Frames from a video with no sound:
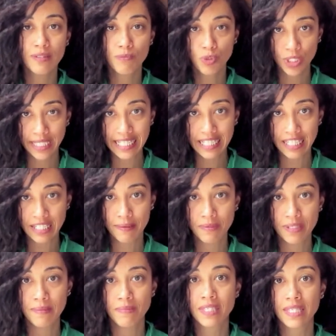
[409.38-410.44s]
Treating the
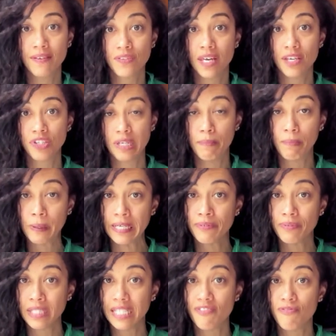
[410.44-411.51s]
symptoms gives us temporary
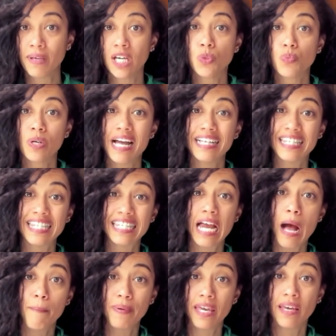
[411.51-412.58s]
relief because we're not
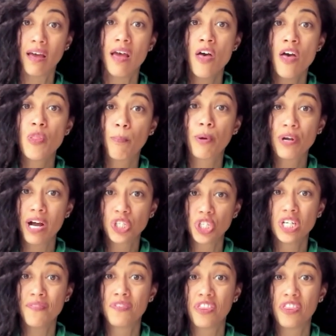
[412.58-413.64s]
stopping the
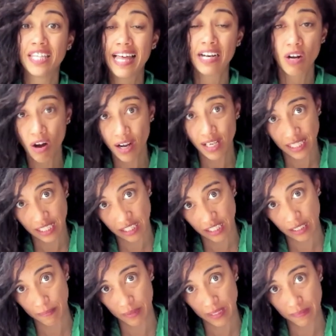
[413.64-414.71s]
production of the thing that causes the
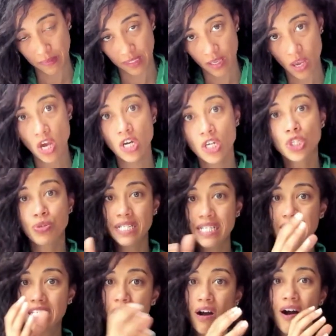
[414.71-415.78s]
symptoms.
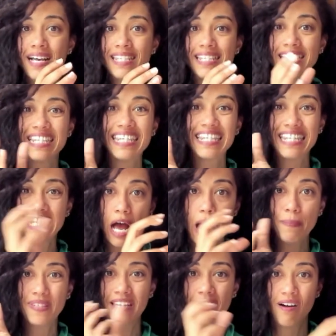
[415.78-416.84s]
Treating the causes
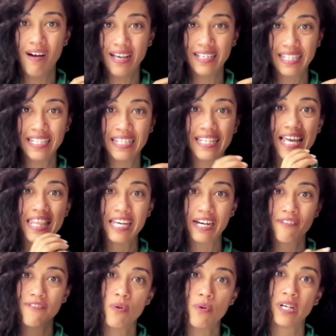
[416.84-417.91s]
stops the causes and
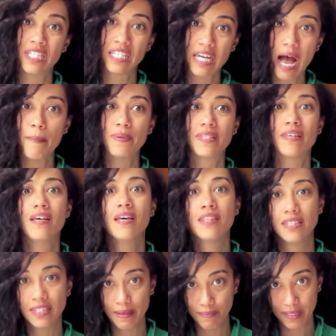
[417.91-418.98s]
therefore stops
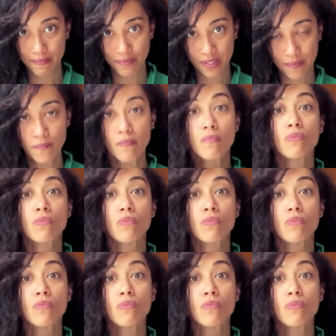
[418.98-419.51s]
the symptoms.